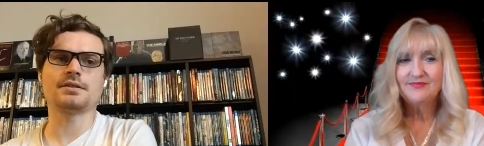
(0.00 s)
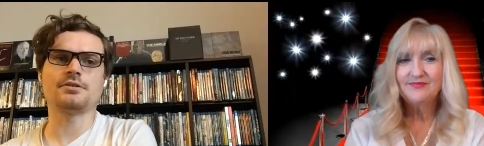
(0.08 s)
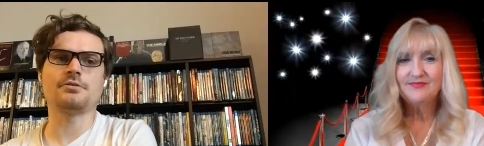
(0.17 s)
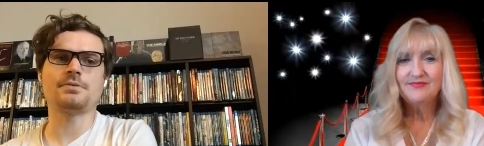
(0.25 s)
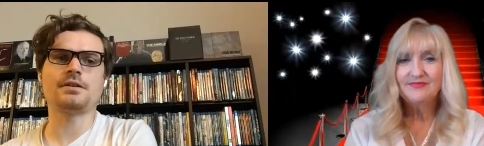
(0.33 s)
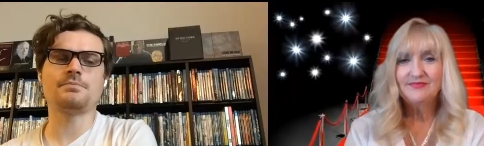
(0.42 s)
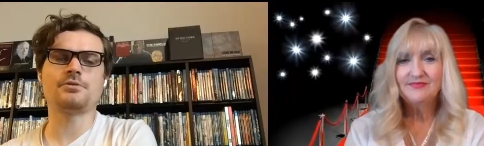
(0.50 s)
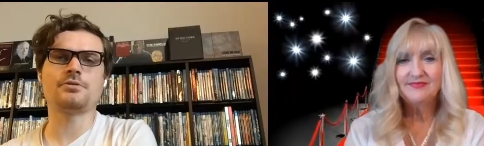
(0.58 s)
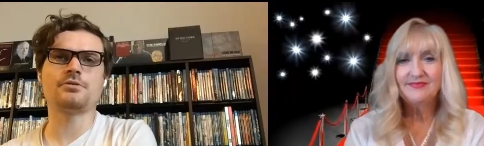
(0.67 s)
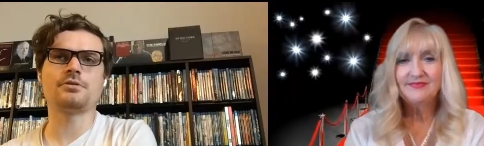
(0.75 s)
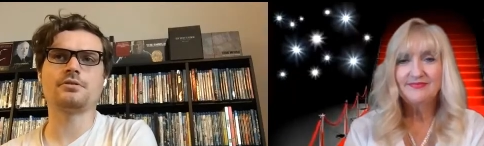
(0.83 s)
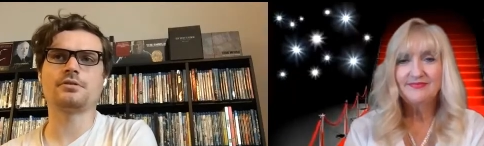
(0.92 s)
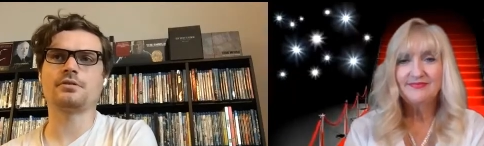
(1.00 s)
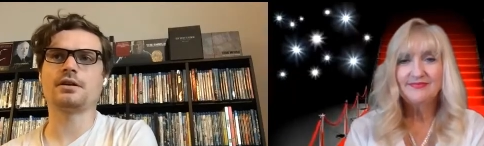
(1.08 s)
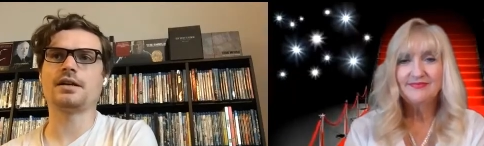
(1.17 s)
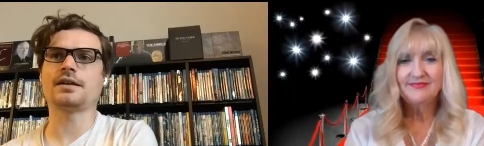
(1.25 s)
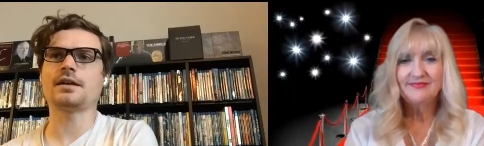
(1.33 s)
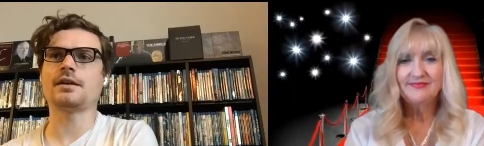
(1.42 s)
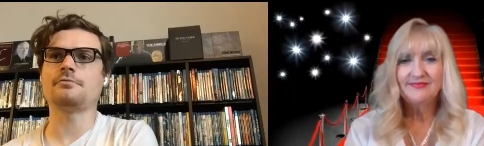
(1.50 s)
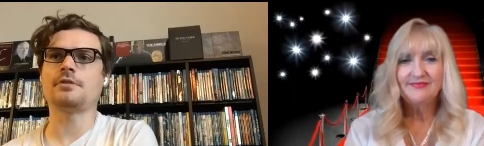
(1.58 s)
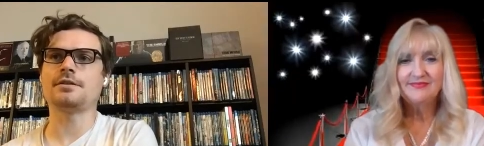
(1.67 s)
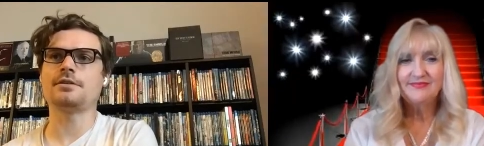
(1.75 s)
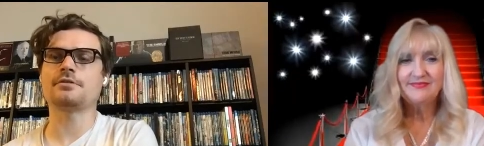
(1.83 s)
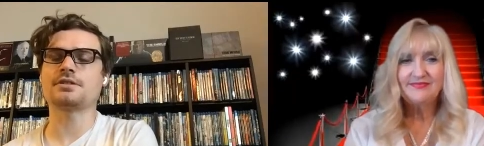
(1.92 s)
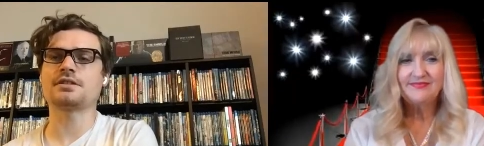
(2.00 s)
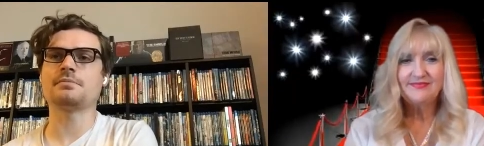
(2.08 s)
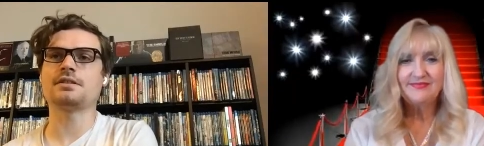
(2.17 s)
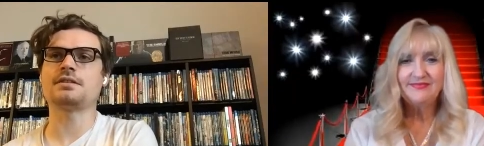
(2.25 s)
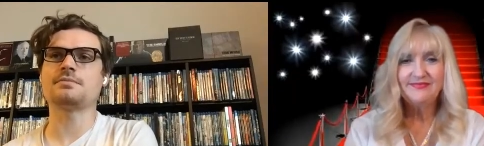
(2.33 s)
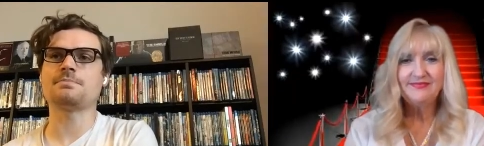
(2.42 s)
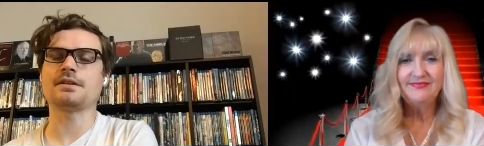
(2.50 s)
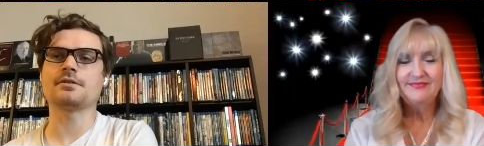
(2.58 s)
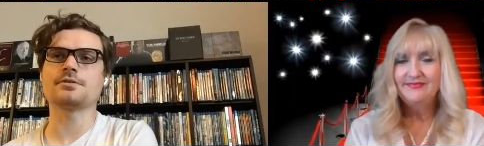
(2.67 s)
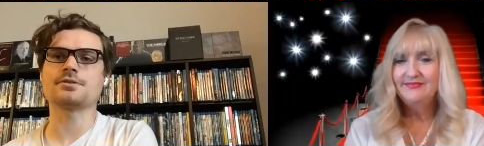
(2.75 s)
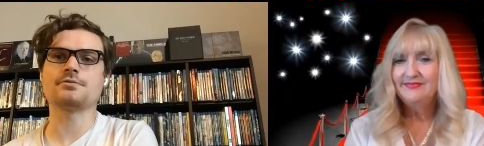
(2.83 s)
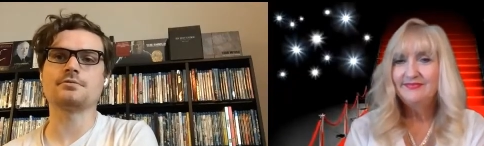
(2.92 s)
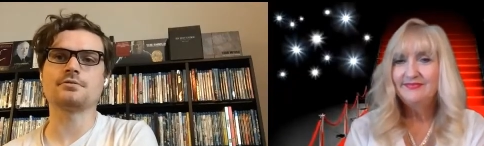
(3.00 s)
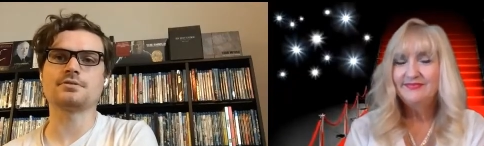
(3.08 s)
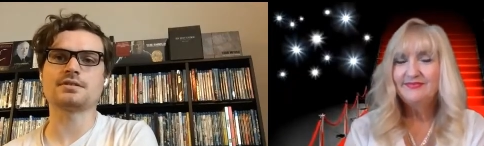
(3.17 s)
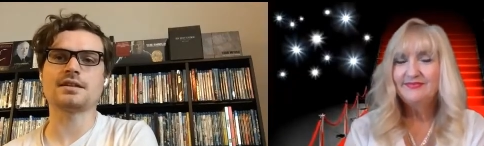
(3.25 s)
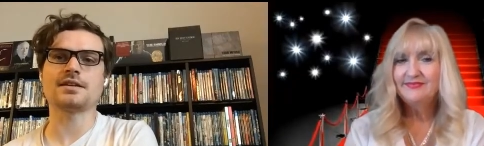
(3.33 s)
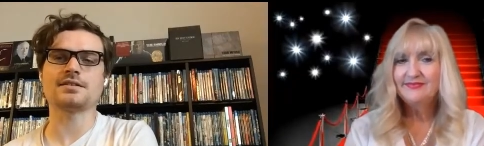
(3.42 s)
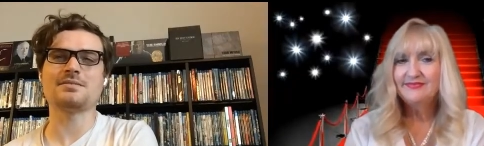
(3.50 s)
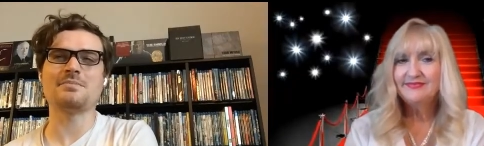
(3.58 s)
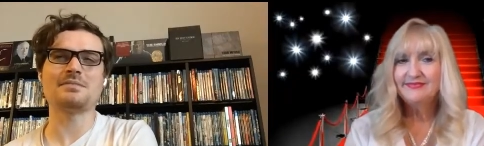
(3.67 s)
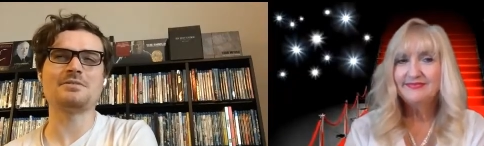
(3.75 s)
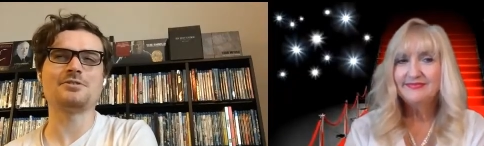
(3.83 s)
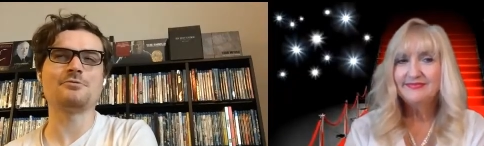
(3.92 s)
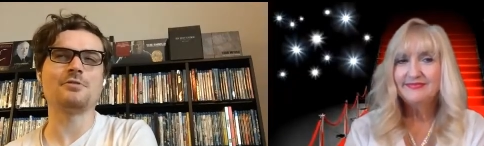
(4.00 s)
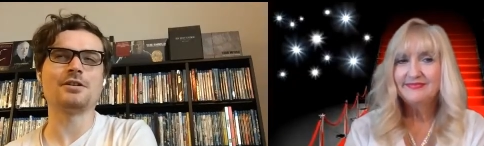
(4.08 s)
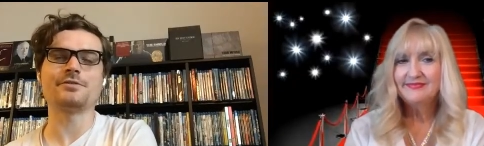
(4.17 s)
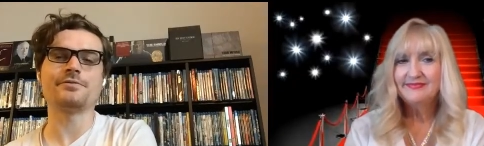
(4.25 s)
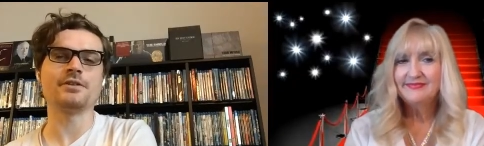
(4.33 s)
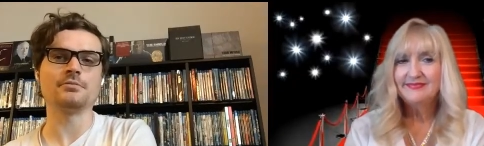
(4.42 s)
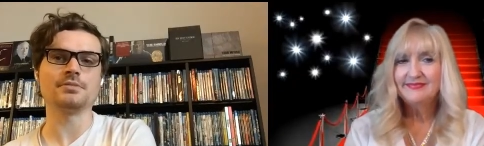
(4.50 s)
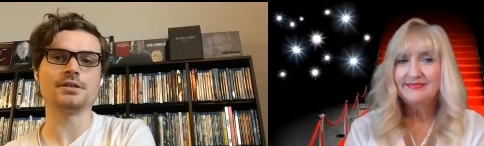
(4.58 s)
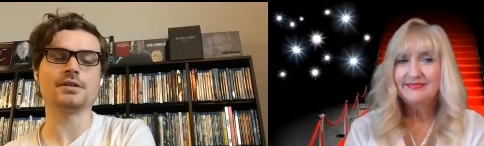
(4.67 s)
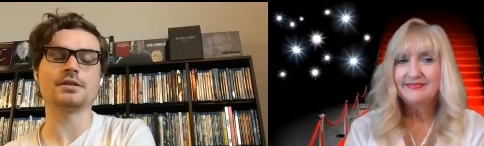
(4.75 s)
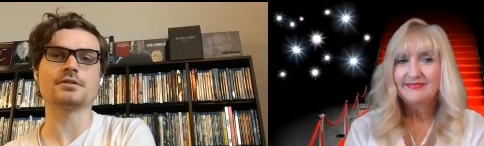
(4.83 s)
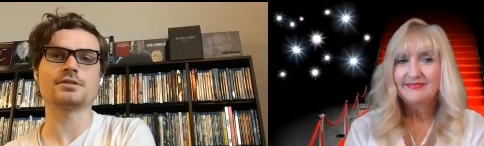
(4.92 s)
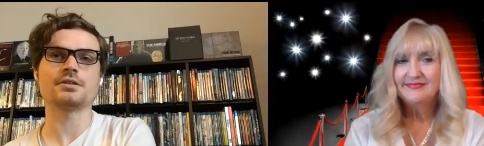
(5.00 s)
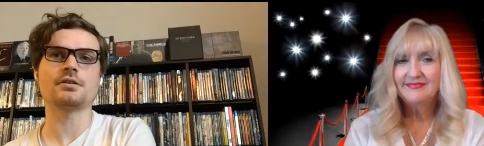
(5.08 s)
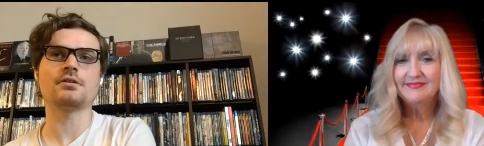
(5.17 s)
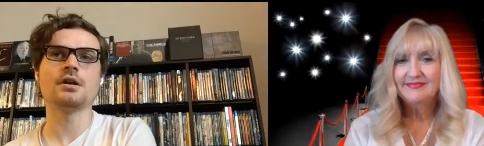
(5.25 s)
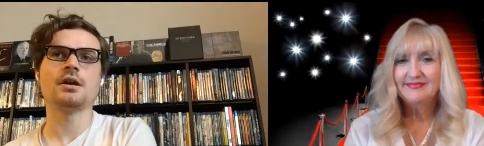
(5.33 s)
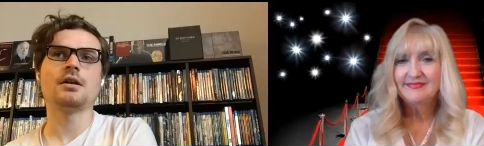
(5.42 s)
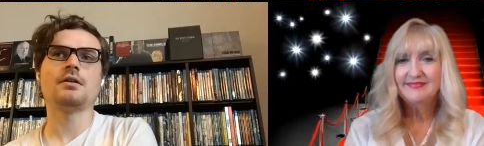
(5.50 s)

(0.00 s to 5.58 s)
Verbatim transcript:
Speaker 1: I know people who go to like NYU or some of these bigger schools, they get to maybe do one film a year. So